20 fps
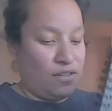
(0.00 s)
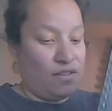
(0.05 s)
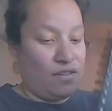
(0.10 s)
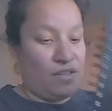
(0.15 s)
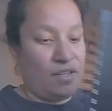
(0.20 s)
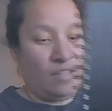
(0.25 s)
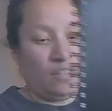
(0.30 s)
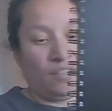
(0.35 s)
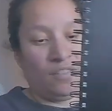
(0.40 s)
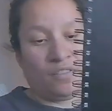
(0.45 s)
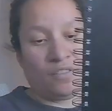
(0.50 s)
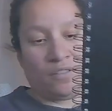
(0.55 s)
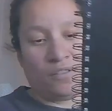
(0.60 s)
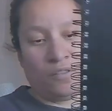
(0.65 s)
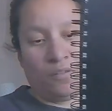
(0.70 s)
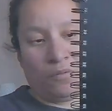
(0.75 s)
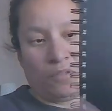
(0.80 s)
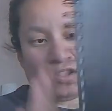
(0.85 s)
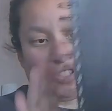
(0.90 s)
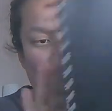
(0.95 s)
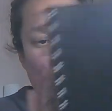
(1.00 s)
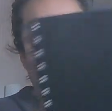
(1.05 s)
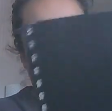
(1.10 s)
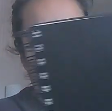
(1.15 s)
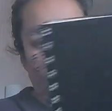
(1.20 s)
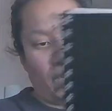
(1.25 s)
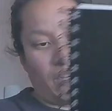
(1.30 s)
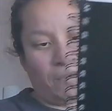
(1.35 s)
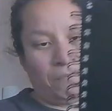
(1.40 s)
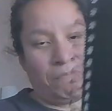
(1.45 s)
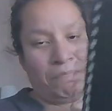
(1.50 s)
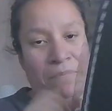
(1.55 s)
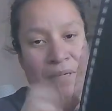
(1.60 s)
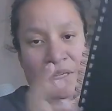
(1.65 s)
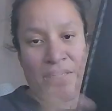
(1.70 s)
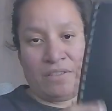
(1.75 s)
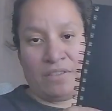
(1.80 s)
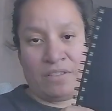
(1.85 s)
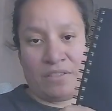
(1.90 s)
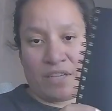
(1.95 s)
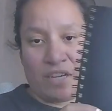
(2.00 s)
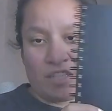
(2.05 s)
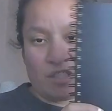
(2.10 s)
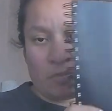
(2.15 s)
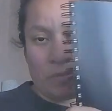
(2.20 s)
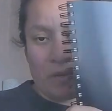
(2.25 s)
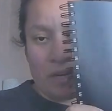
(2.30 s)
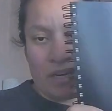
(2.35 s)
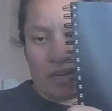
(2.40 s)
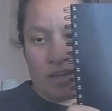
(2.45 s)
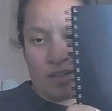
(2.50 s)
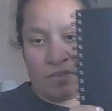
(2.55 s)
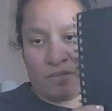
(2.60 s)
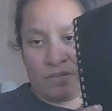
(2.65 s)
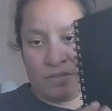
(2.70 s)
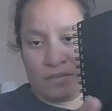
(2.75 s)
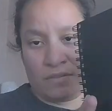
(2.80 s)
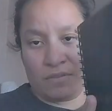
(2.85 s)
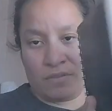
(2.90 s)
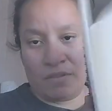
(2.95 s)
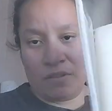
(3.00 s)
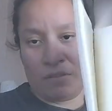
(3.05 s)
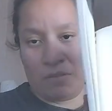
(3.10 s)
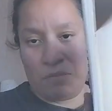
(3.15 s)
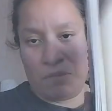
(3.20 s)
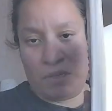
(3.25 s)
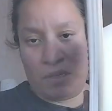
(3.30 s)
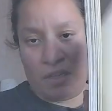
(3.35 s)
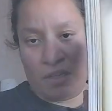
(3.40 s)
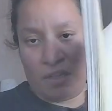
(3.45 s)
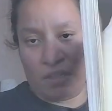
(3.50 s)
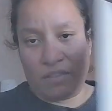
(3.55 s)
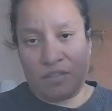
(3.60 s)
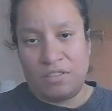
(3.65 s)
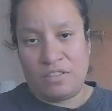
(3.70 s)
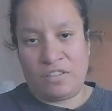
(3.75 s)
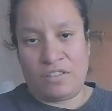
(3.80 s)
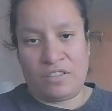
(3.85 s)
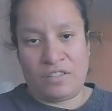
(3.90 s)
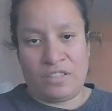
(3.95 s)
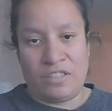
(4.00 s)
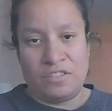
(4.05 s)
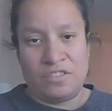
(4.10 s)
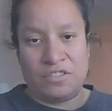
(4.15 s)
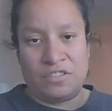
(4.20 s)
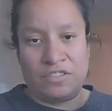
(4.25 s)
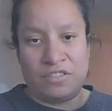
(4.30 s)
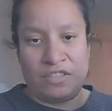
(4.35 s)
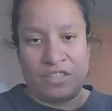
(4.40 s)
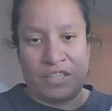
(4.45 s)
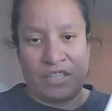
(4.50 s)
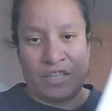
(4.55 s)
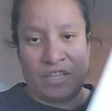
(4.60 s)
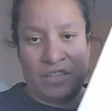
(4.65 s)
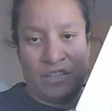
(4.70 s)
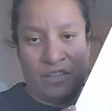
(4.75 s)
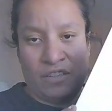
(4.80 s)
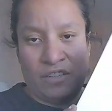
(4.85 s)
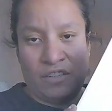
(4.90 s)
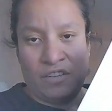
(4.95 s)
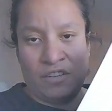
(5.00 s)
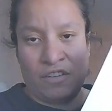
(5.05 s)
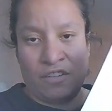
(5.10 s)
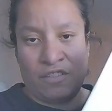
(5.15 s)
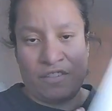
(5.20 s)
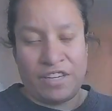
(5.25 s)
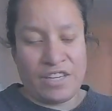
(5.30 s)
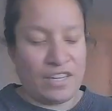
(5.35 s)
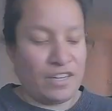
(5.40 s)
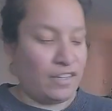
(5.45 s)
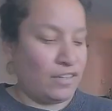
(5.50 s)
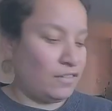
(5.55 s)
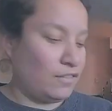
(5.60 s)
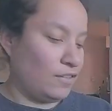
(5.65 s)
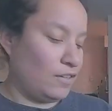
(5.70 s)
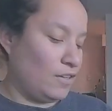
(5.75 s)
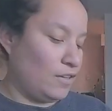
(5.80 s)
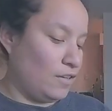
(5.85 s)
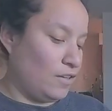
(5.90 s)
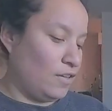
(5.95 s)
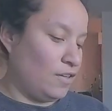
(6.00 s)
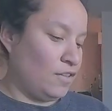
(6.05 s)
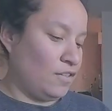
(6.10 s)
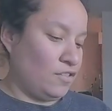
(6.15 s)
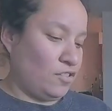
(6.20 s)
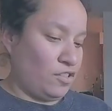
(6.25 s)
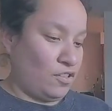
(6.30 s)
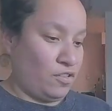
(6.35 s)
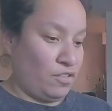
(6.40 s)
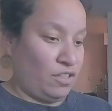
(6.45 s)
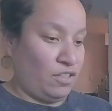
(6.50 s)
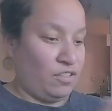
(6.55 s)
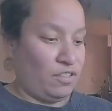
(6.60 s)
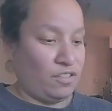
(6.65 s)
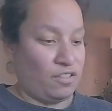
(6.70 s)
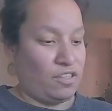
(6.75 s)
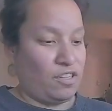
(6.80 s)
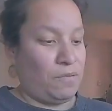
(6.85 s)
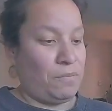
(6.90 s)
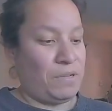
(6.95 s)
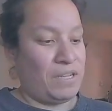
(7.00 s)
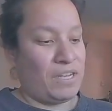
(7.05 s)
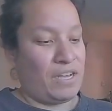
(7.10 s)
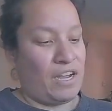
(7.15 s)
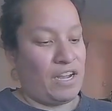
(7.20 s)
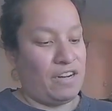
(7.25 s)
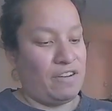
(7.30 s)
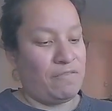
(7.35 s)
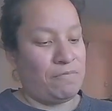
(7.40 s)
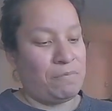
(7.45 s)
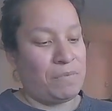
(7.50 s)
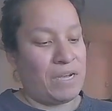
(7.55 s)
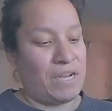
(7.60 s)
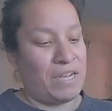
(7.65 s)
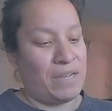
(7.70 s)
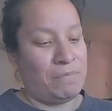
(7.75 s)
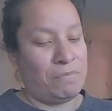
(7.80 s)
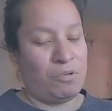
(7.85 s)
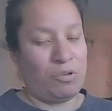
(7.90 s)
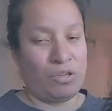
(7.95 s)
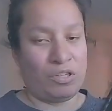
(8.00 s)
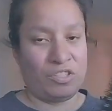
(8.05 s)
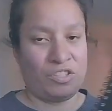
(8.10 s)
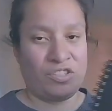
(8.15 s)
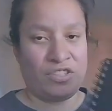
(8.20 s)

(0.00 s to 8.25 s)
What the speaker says: this, which is my big sketch pad, but clearly, as you can see, I got nothing in it. So this is going to be kind of my more